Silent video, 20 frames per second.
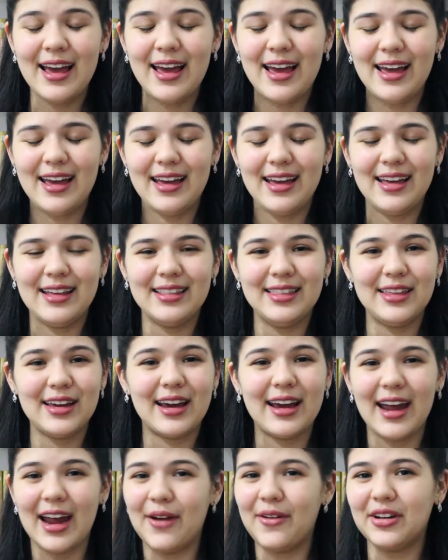and the
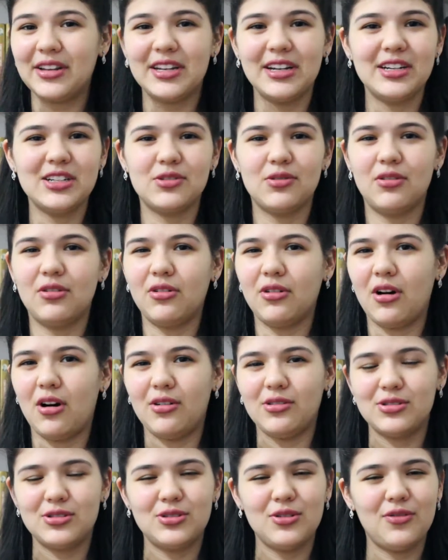characters were
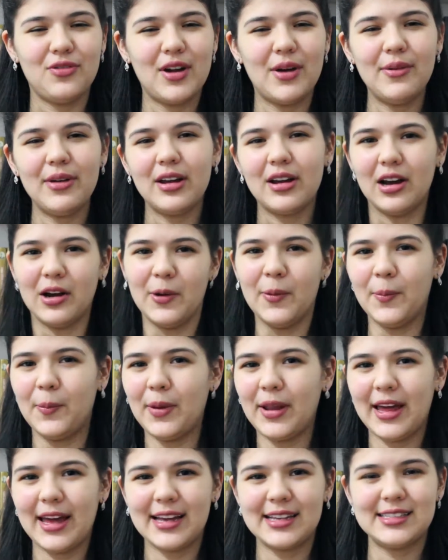also very
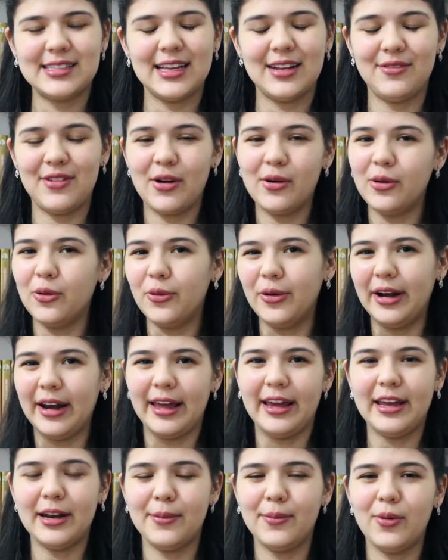complex and very
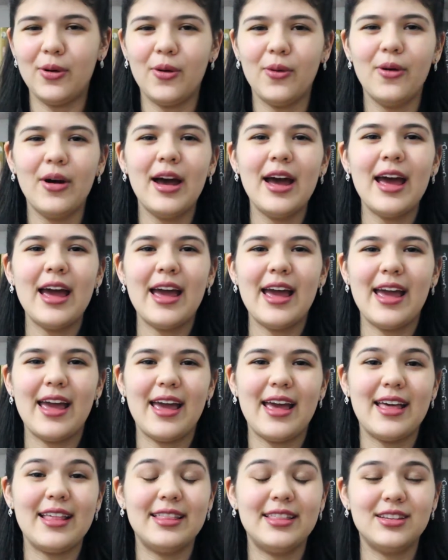relatable,
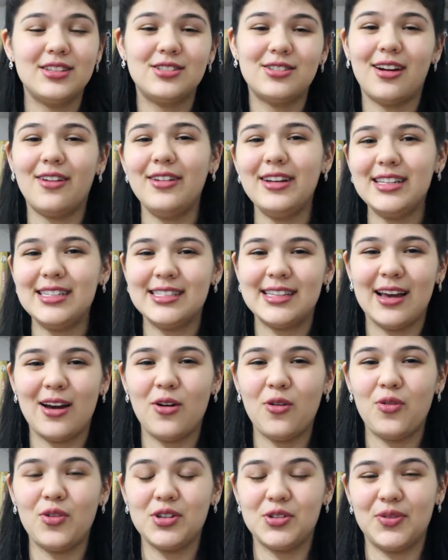and the story
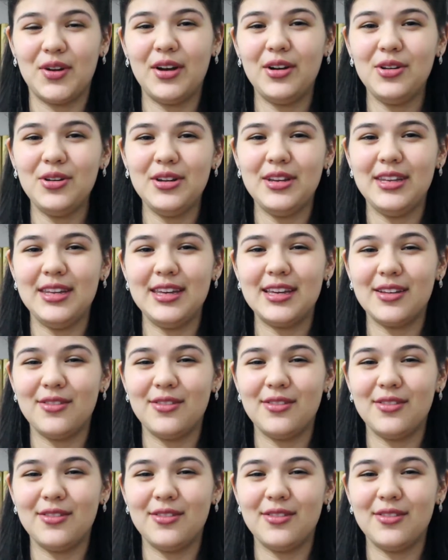itself was very unique